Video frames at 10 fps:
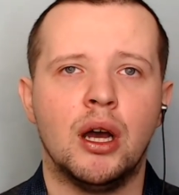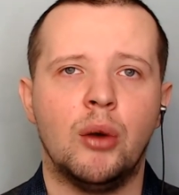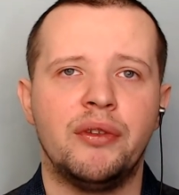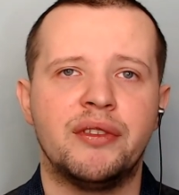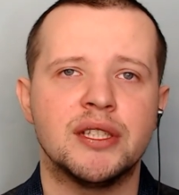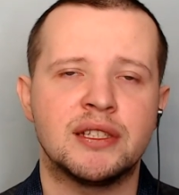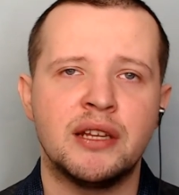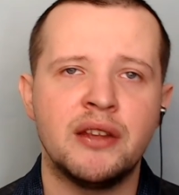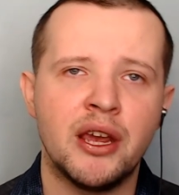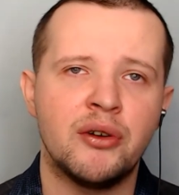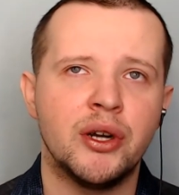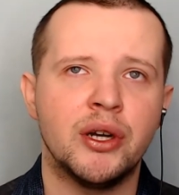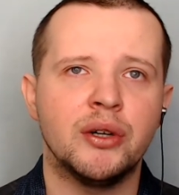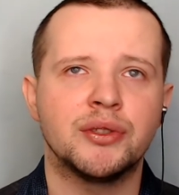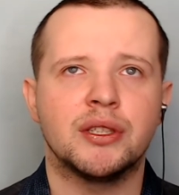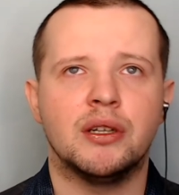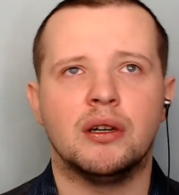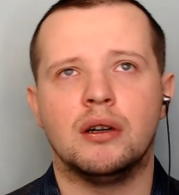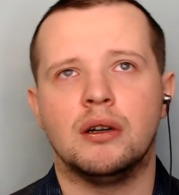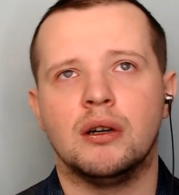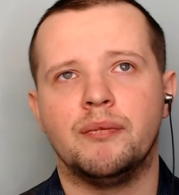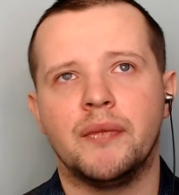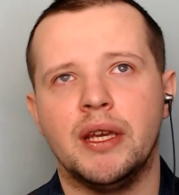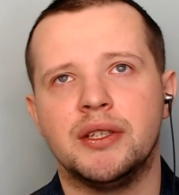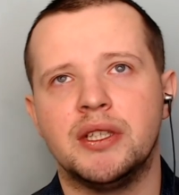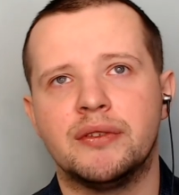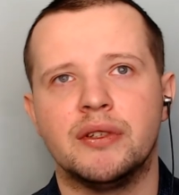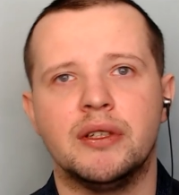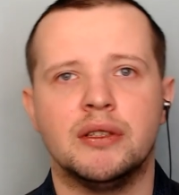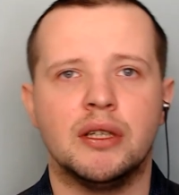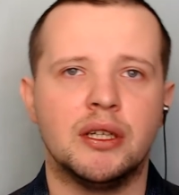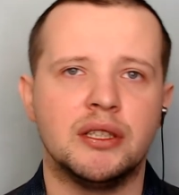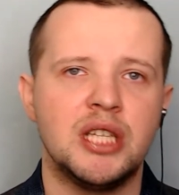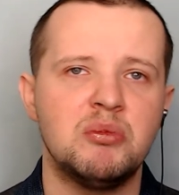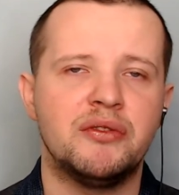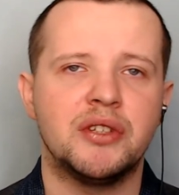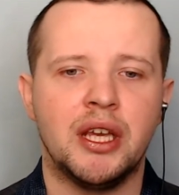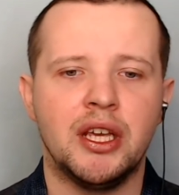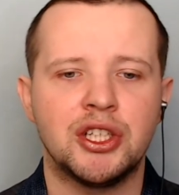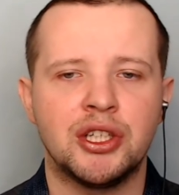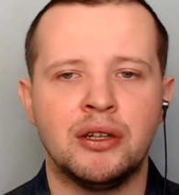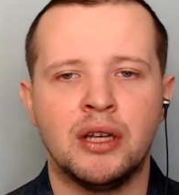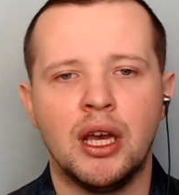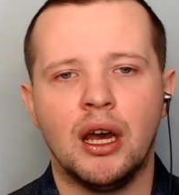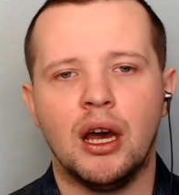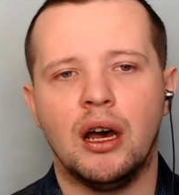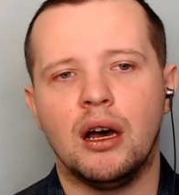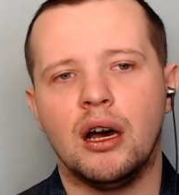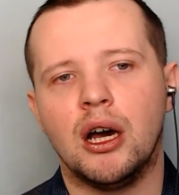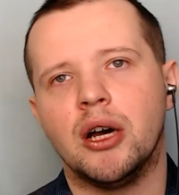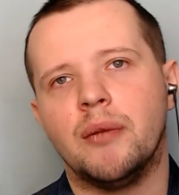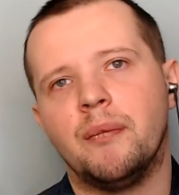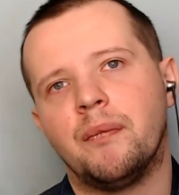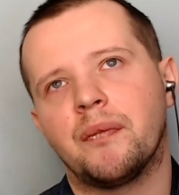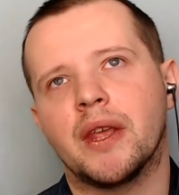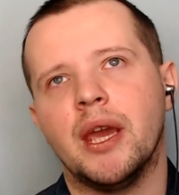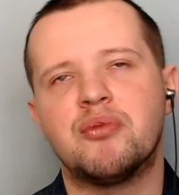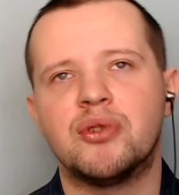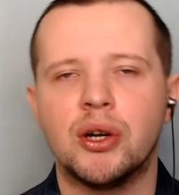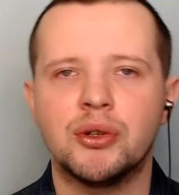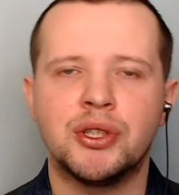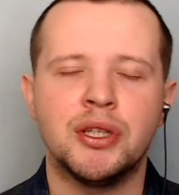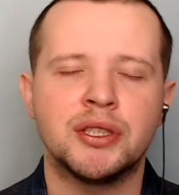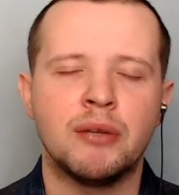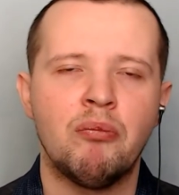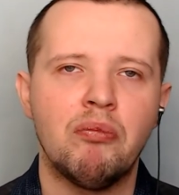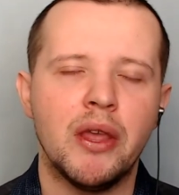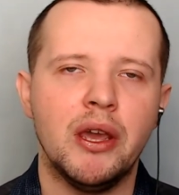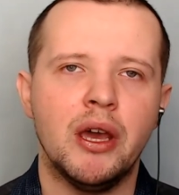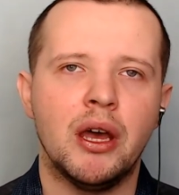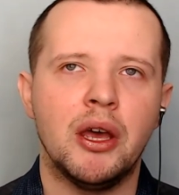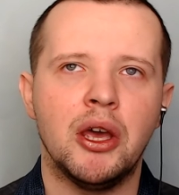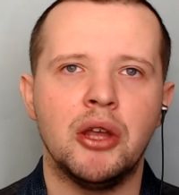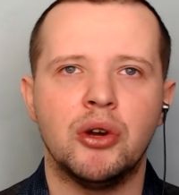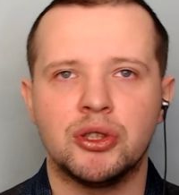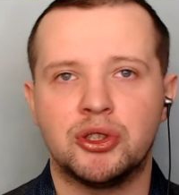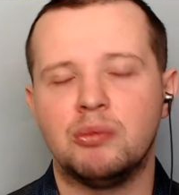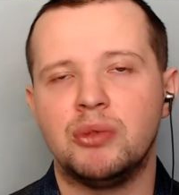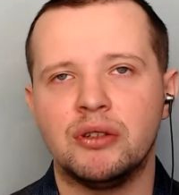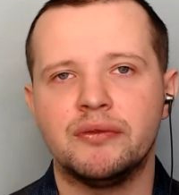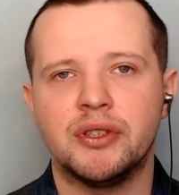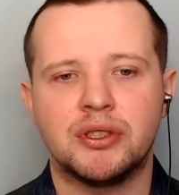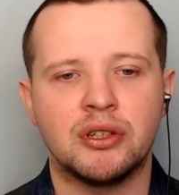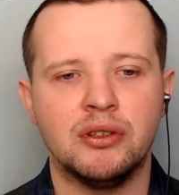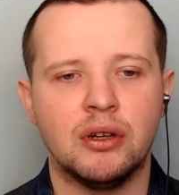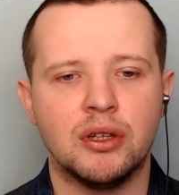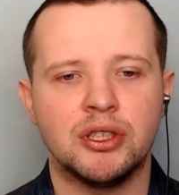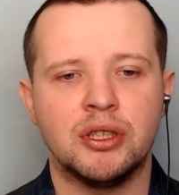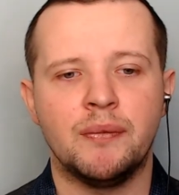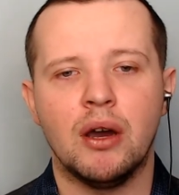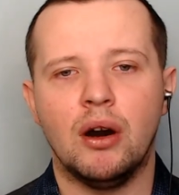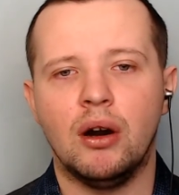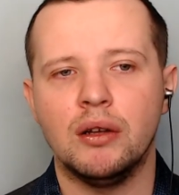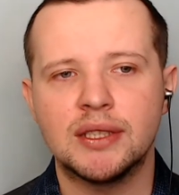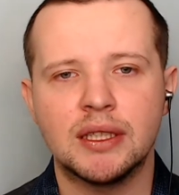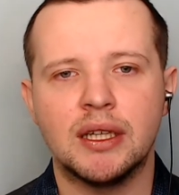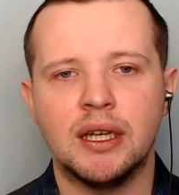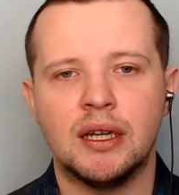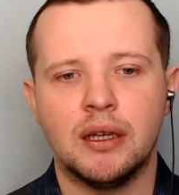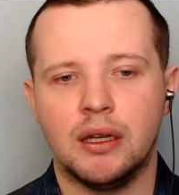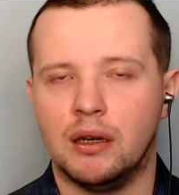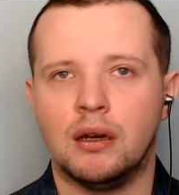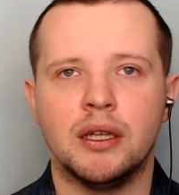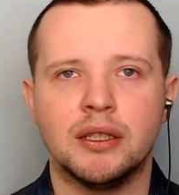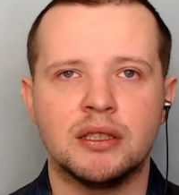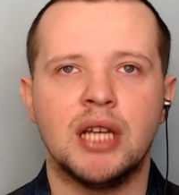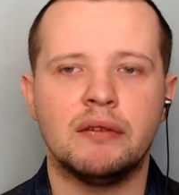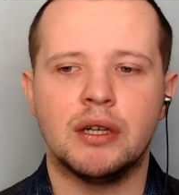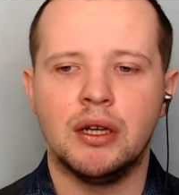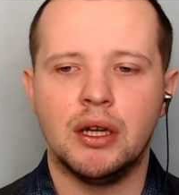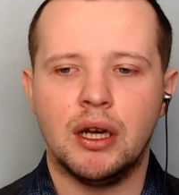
with the scenarios and different gamification approaches in order to build this technology. Once again, is another